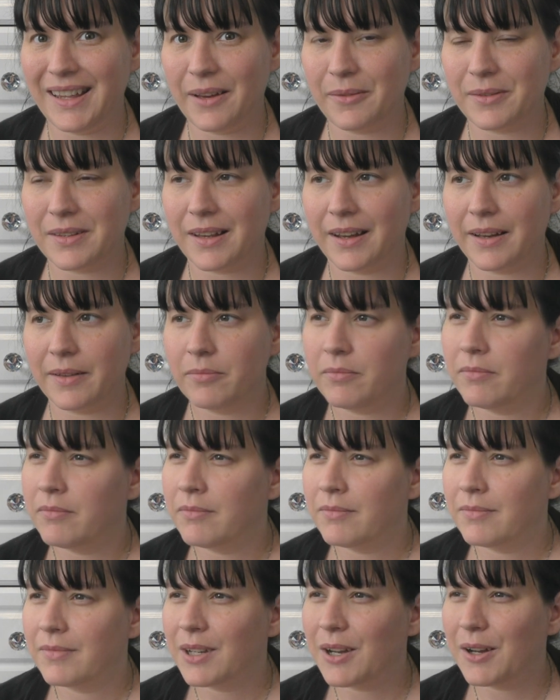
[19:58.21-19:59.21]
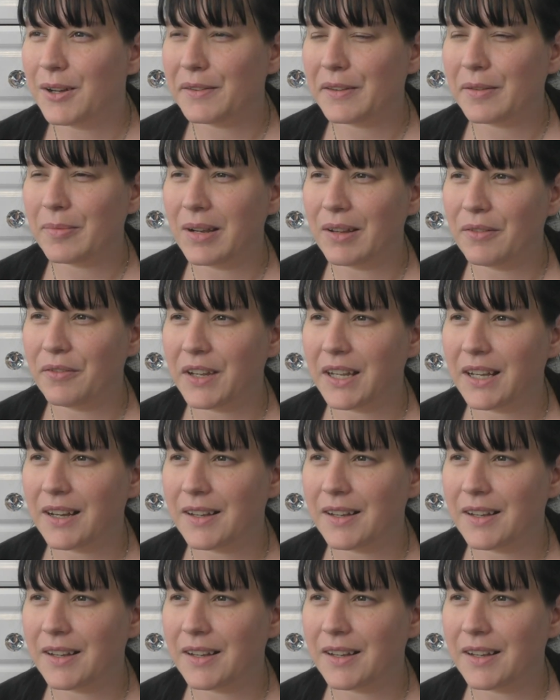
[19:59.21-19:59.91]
That was like, can't smell anything,